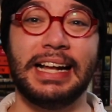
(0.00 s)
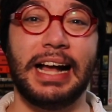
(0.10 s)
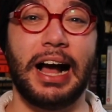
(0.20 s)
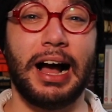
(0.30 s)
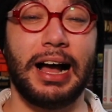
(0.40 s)

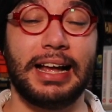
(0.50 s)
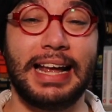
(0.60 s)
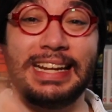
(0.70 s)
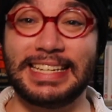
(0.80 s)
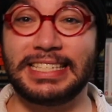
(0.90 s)

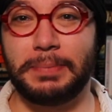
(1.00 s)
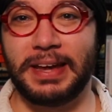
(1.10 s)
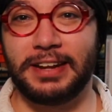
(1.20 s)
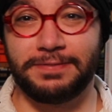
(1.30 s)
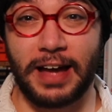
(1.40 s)

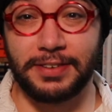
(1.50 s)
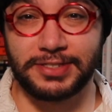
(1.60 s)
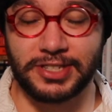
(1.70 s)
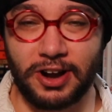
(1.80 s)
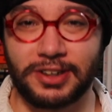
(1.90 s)
anticipated 5
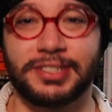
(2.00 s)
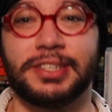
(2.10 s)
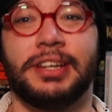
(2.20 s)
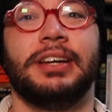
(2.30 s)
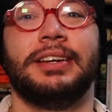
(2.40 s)

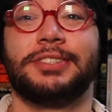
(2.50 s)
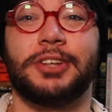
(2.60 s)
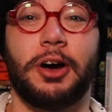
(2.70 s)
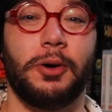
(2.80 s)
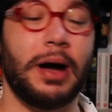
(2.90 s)
stars.
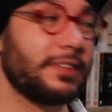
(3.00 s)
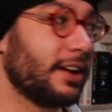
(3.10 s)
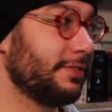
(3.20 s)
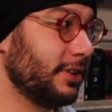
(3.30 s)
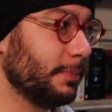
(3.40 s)
So I've got
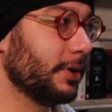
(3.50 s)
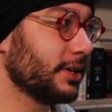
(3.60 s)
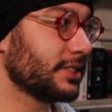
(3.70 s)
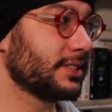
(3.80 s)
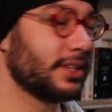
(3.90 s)
a few
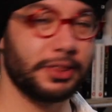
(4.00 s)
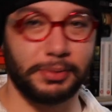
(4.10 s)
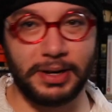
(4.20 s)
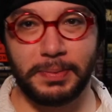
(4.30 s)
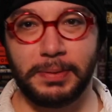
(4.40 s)
books,
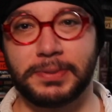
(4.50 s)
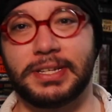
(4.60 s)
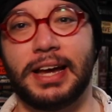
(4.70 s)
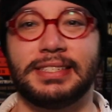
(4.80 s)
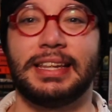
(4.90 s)
3 to be
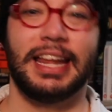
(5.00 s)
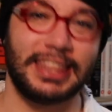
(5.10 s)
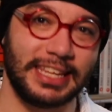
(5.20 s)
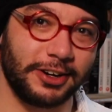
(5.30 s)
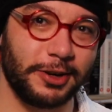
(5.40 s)
precise, that I
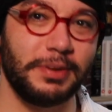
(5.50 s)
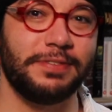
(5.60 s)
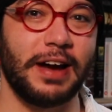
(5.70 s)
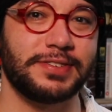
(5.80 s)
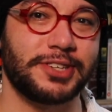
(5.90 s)
think are going to be
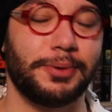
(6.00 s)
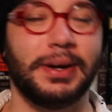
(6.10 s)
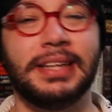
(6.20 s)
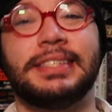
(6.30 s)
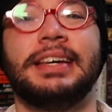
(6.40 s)
5-star
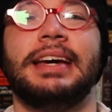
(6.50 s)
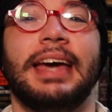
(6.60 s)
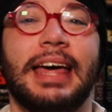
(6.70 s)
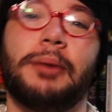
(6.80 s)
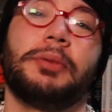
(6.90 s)
reads,
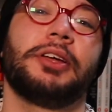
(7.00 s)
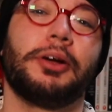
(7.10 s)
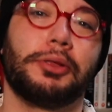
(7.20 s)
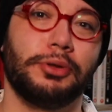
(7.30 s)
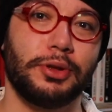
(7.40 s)
and I'm going to
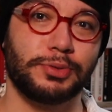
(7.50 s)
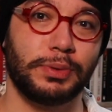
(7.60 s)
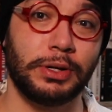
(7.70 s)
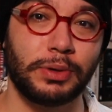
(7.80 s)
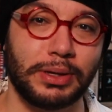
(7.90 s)
go through those
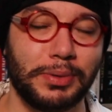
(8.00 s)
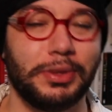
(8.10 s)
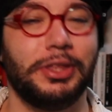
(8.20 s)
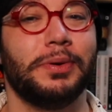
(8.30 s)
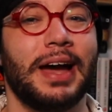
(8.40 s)
real quick
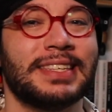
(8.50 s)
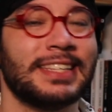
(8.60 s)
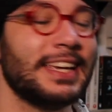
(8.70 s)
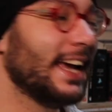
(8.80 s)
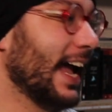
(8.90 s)
with you
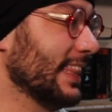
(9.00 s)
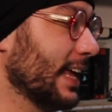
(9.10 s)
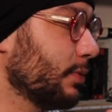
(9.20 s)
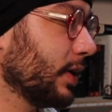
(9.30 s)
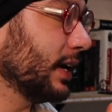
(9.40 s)
guys, and
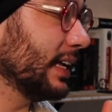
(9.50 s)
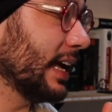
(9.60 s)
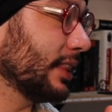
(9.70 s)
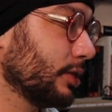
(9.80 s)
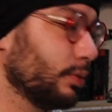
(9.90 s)
then we're going to
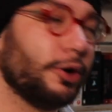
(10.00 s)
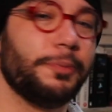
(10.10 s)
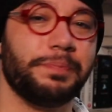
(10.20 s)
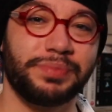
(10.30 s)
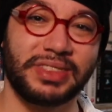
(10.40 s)
get
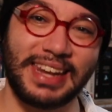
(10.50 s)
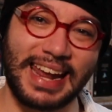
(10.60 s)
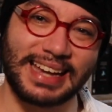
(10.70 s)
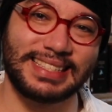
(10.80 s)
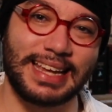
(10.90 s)
through the
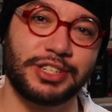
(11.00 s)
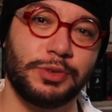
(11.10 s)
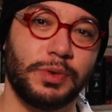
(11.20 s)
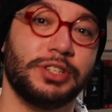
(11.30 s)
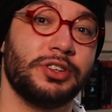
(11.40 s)
next
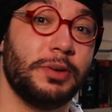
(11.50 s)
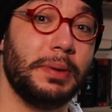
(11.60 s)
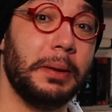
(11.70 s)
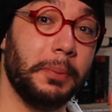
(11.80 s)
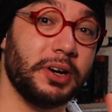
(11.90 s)
section, which is going to
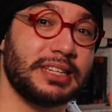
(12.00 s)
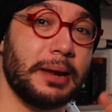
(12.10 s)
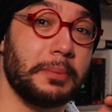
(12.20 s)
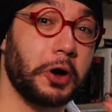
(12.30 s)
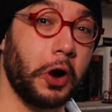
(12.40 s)
be books that
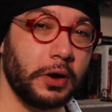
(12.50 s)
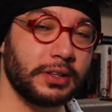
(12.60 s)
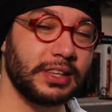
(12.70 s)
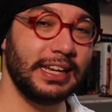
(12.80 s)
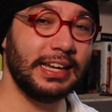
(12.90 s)
I'm
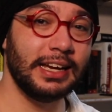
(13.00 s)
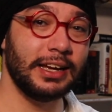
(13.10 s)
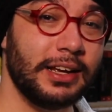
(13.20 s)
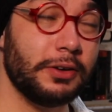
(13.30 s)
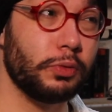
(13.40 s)
currently
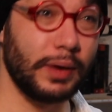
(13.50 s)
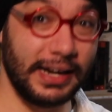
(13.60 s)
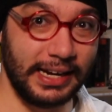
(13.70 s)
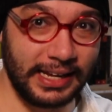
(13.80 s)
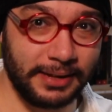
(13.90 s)

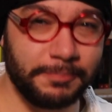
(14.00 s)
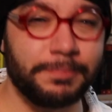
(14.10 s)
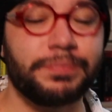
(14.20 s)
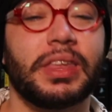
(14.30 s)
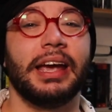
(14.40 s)
reading,
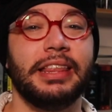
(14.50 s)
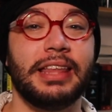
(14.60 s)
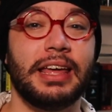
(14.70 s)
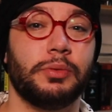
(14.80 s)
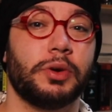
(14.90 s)
and
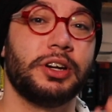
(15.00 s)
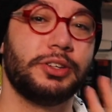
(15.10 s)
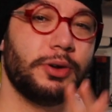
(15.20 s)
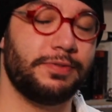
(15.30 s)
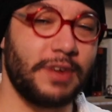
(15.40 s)
then we're going to
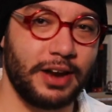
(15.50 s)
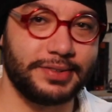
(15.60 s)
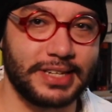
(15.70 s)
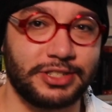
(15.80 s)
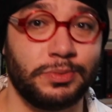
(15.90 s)
do our final
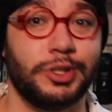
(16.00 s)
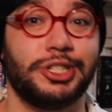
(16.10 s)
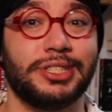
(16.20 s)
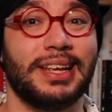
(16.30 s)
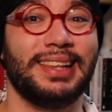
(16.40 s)
section, which
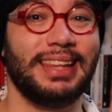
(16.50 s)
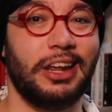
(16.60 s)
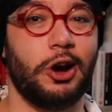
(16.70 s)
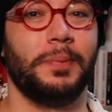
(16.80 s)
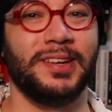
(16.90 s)
is
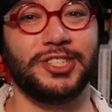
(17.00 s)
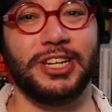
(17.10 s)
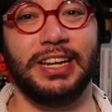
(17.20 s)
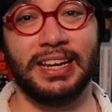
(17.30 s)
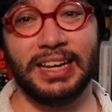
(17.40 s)

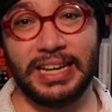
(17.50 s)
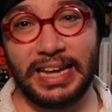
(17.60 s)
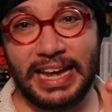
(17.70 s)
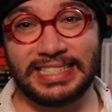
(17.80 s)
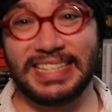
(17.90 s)
LitRPG
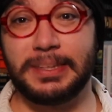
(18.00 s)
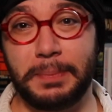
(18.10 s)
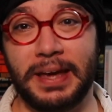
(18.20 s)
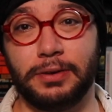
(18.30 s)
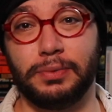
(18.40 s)

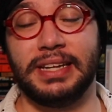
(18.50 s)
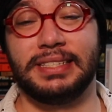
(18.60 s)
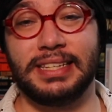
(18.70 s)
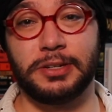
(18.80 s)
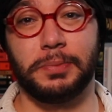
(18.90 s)
anticipated
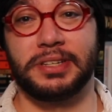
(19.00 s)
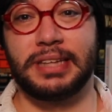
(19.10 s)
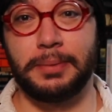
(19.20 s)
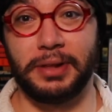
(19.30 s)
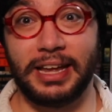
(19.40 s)
reads. These are books
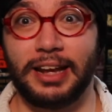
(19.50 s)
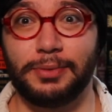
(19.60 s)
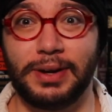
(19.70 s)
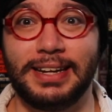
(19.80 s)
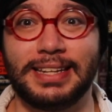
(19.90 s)
that I'm planning on
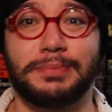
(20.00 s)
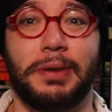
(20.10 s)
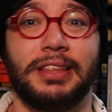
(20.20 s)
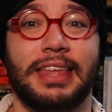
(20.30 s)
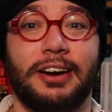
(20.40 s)
reading this
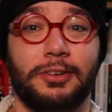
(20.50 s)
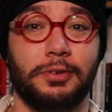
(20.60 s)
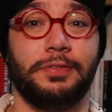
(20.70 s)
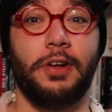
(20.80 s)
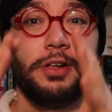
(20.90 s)
month
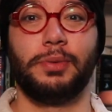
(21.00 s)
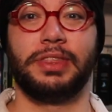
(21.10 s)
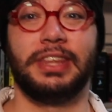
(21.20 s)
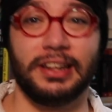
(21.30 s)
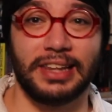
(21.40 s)
that fall
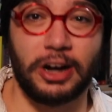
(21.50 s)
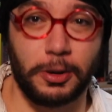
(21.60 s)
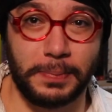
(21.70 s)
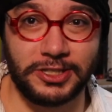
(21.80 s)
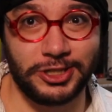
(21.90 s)
within the
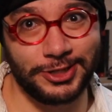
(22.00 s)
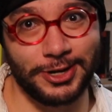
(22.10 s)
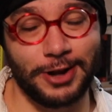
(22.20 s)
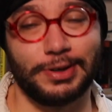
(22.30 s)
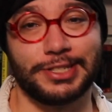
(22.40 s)
LitRPG
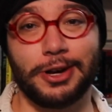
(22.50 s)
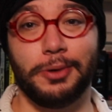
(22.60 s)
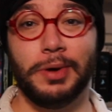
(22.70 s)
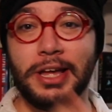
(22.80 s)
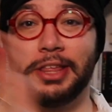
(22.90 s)
genre.
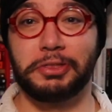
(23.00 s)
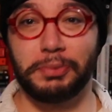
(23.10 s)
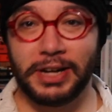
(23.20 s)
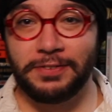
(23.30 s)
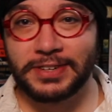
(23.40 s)
So
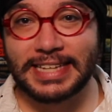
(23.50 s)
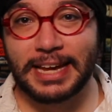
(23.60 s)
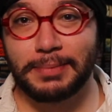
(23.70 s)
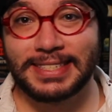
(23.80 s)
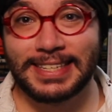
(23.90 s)
3 different
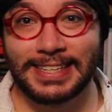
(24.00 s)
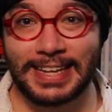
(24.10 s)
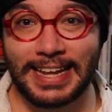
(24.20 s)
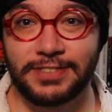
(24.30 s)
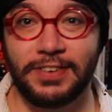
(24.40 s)
segments to
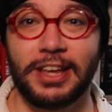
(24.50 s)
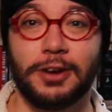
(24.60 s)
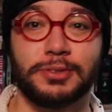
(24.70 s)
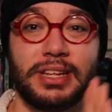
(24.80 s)
today's videos.